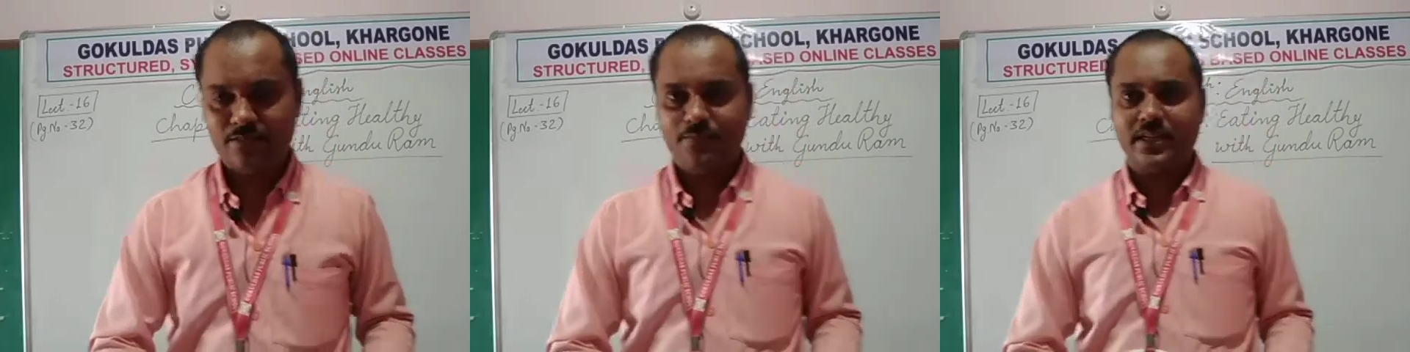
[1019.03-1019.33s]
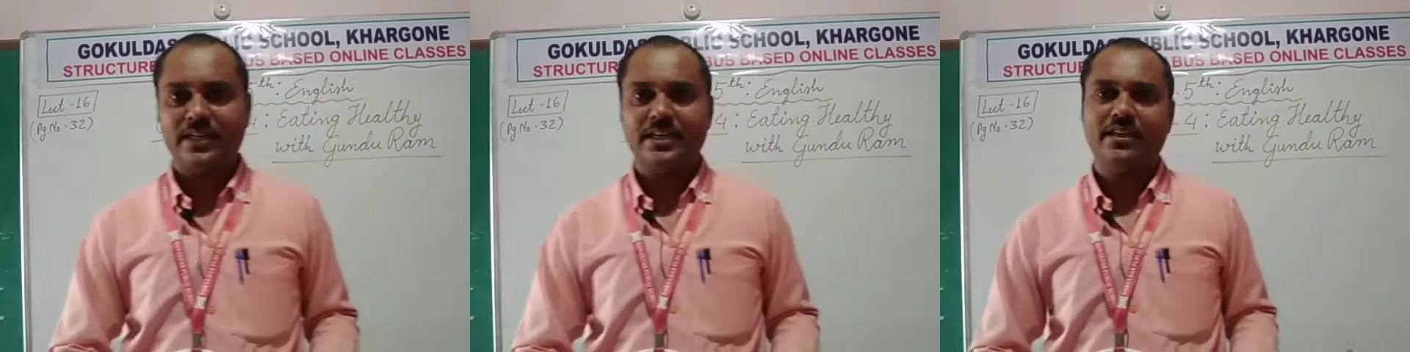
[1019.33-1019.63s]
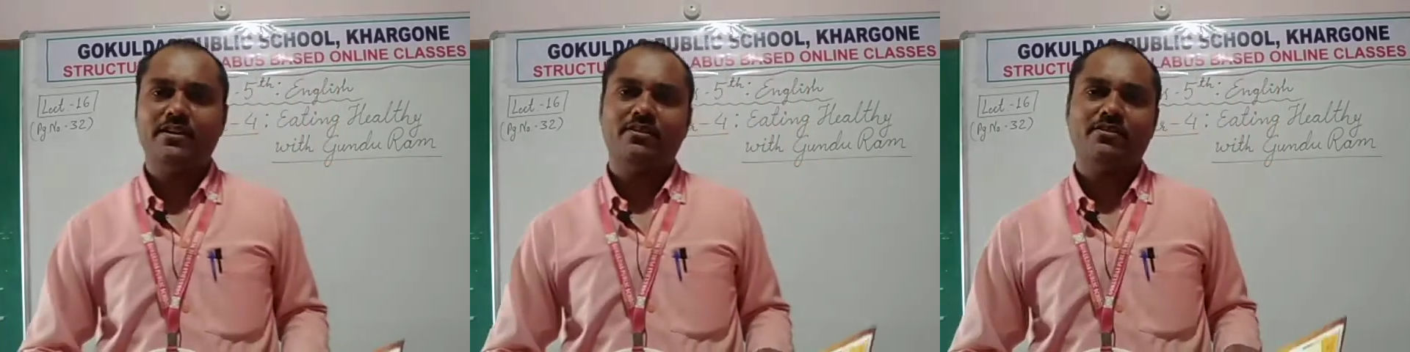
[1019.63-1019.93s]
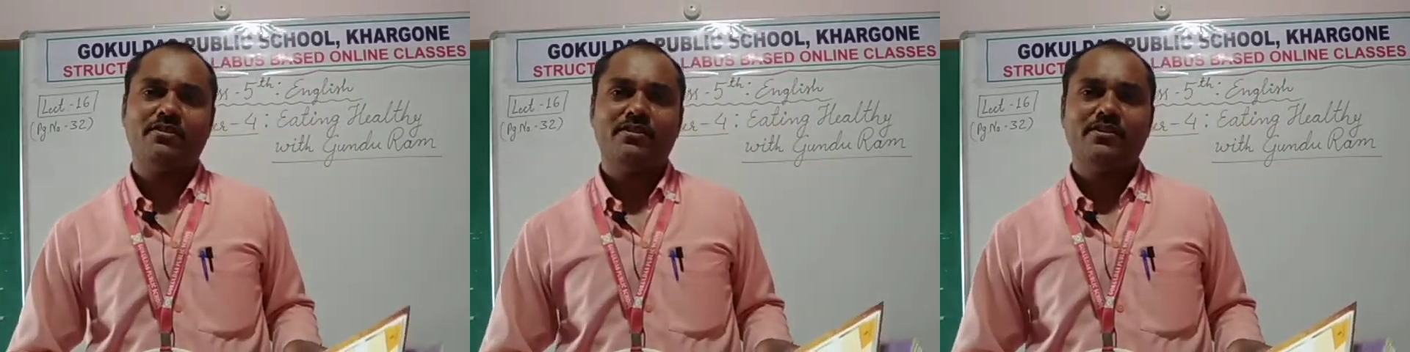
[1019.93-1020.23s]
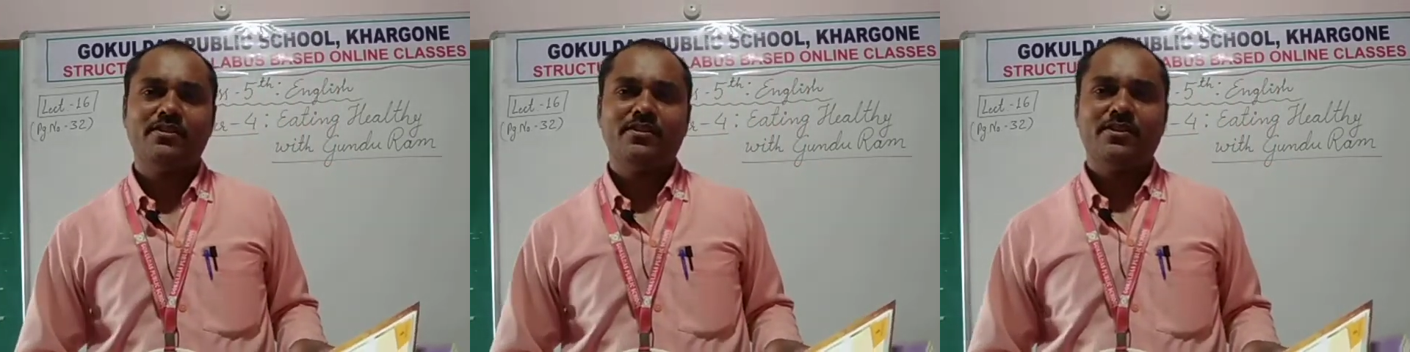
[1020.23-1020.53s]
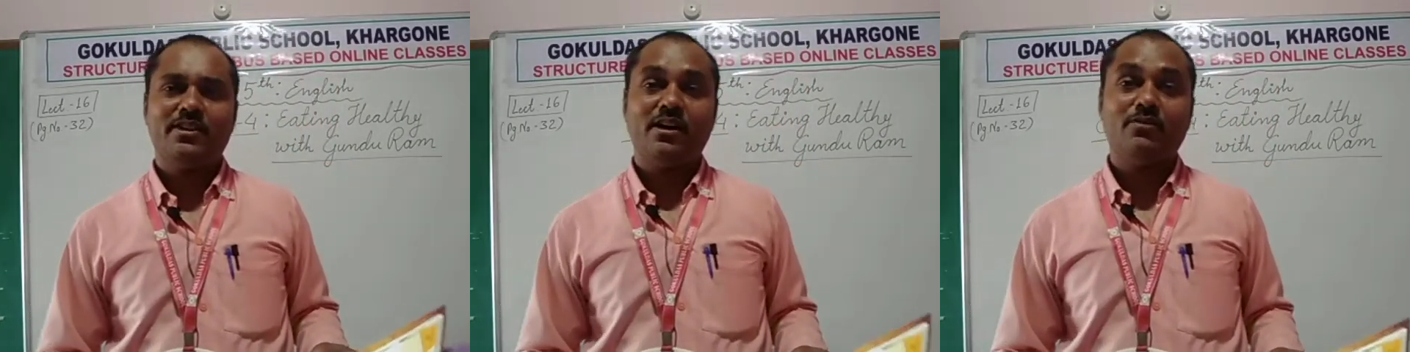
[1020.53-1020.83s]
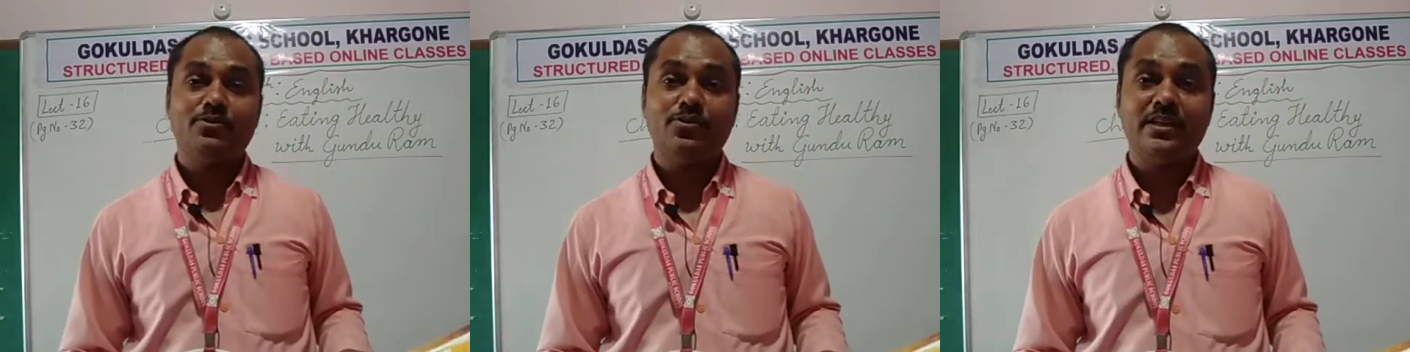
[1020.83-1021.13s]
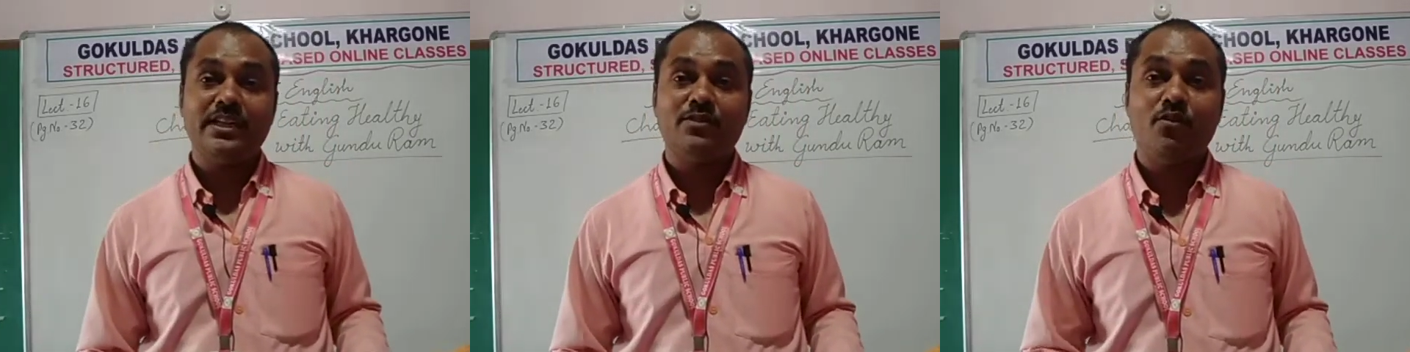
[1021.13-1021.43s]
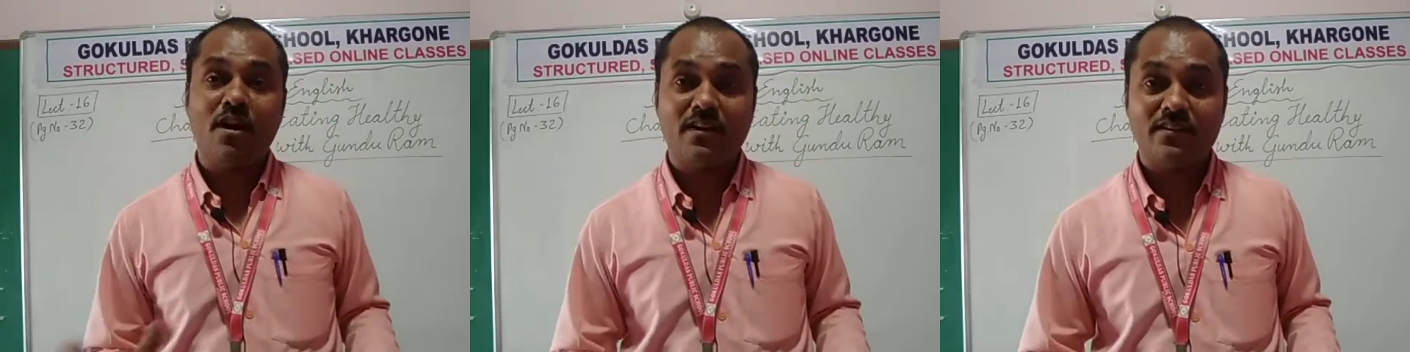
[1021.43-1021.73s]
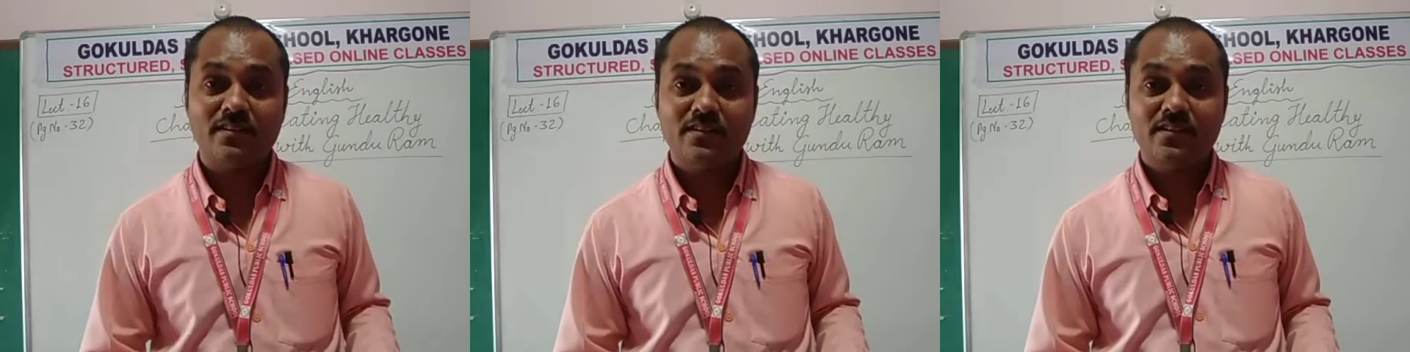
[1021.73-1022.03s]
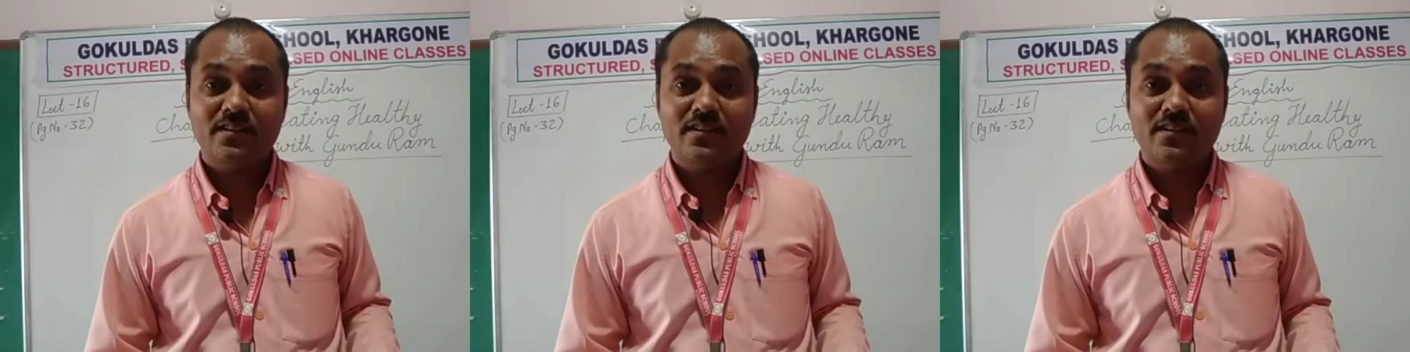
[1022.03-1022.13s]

But he loved to eat what?